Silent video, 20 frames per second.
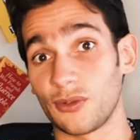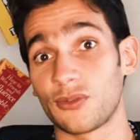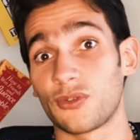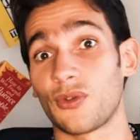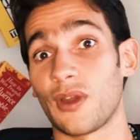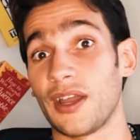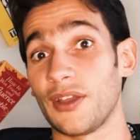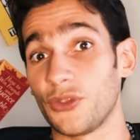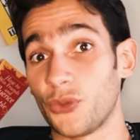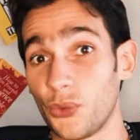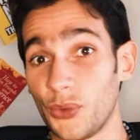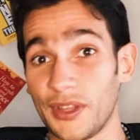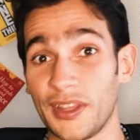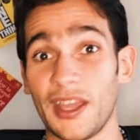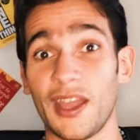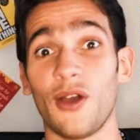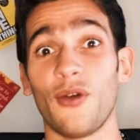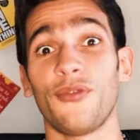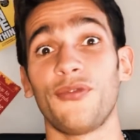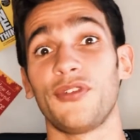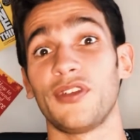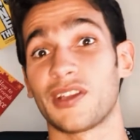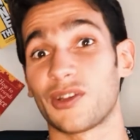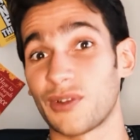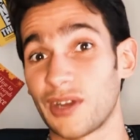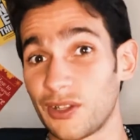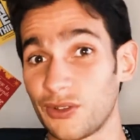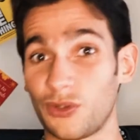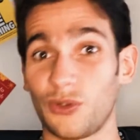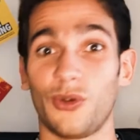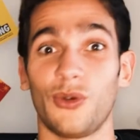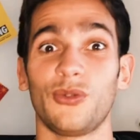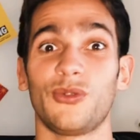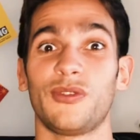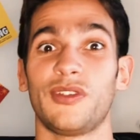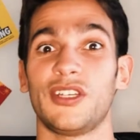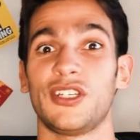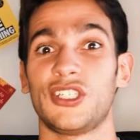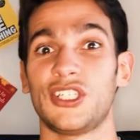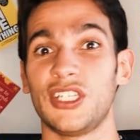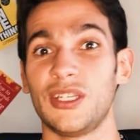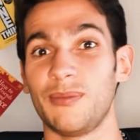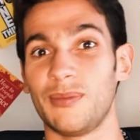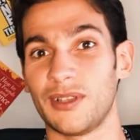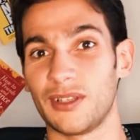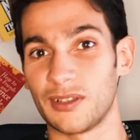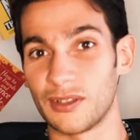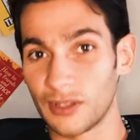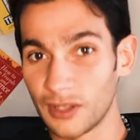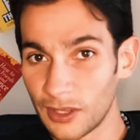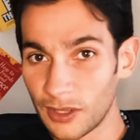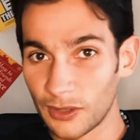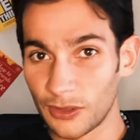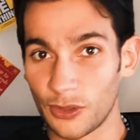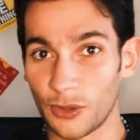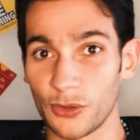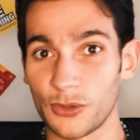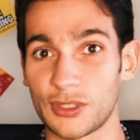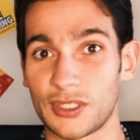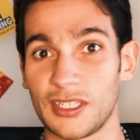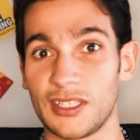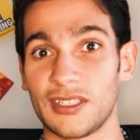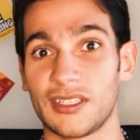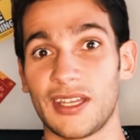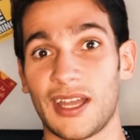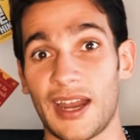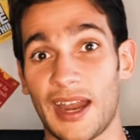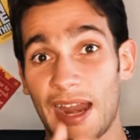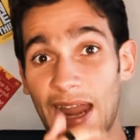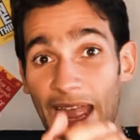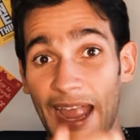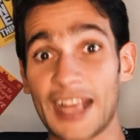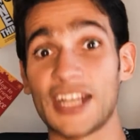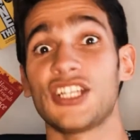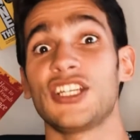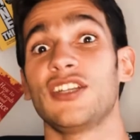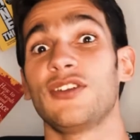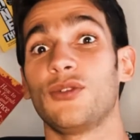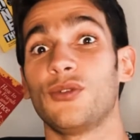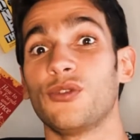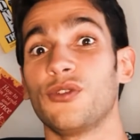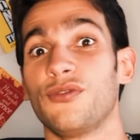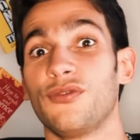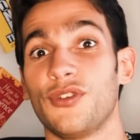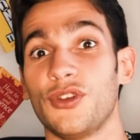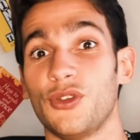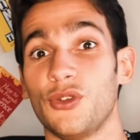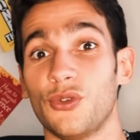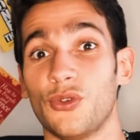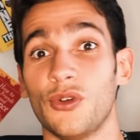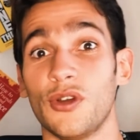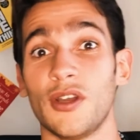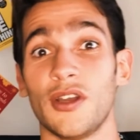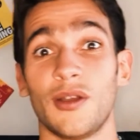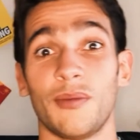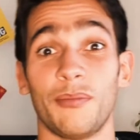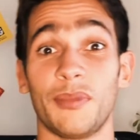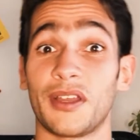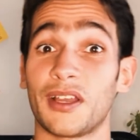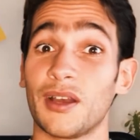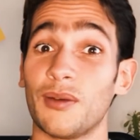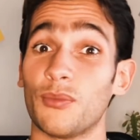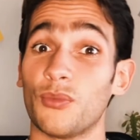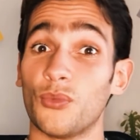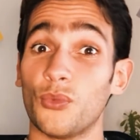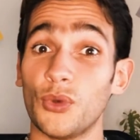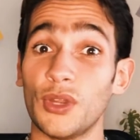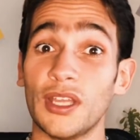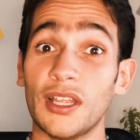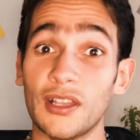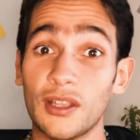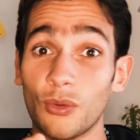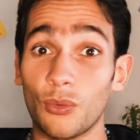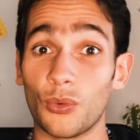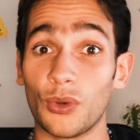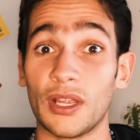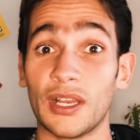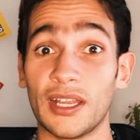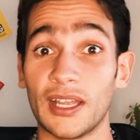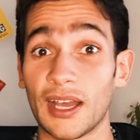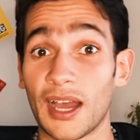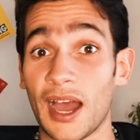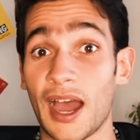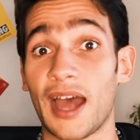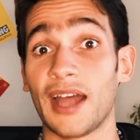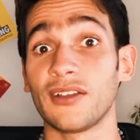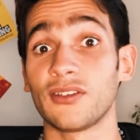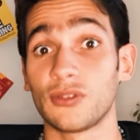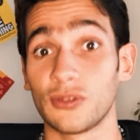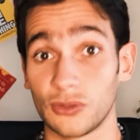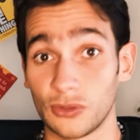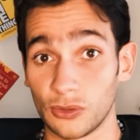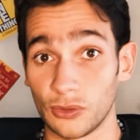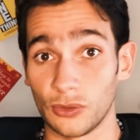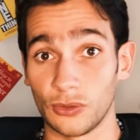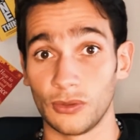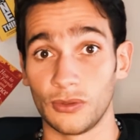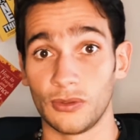trying to eat healthy, trying to go to the gym, and those things that are actually good for you become really, really hard to do.